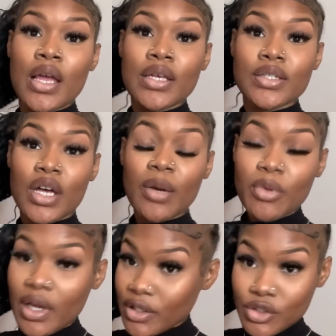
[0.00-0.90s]
so I hope
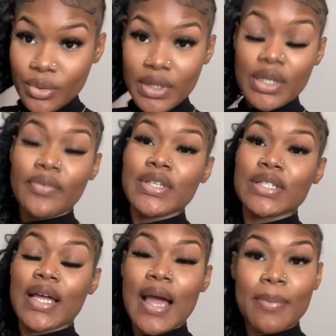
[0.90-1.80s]
y'all enjoyed. Don't forget to
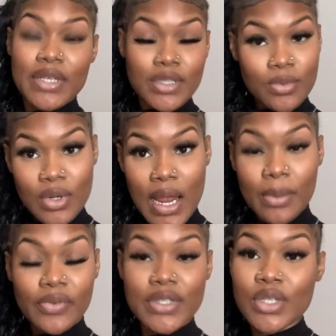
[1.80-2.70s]
like, comment, and subscribe. Don't
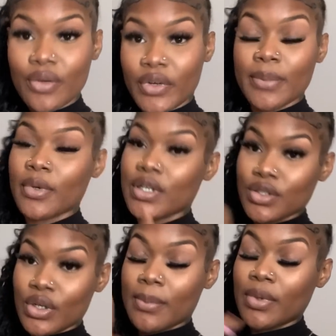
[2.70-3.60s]
forget to go follow me on
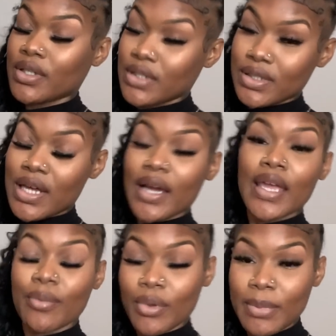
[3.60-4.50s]
Instagram and on TikTok. It
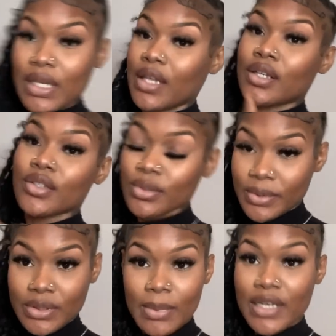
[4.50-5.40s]
will be in the
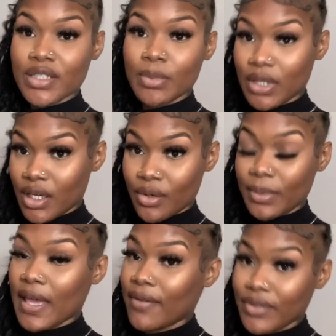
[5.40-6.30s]
description box below.
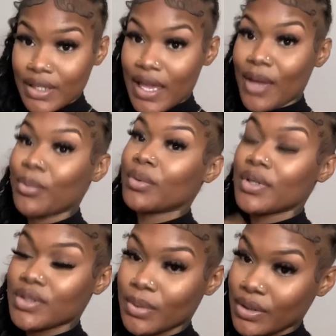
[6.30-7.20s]
We at 50K. We want
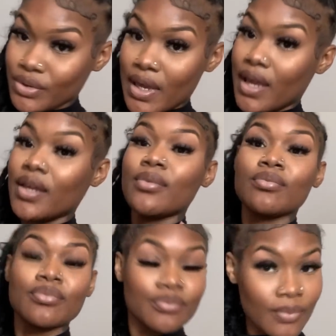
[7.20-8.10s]
to roll to 100K
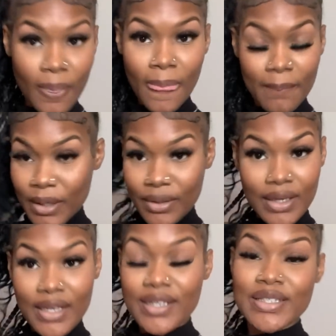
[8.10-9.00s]
period
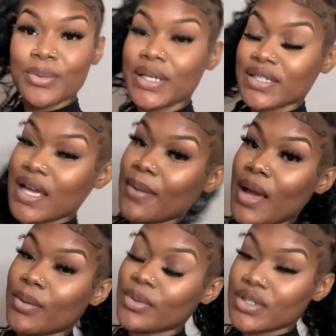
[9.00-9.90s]
and until next time i
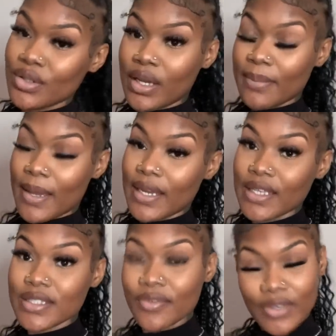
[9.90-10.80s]
will see y'all in my
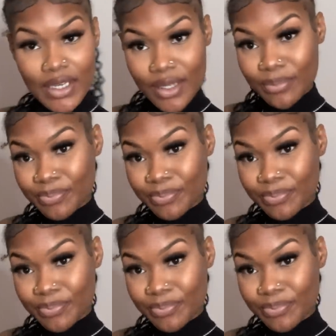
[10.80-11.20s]
next video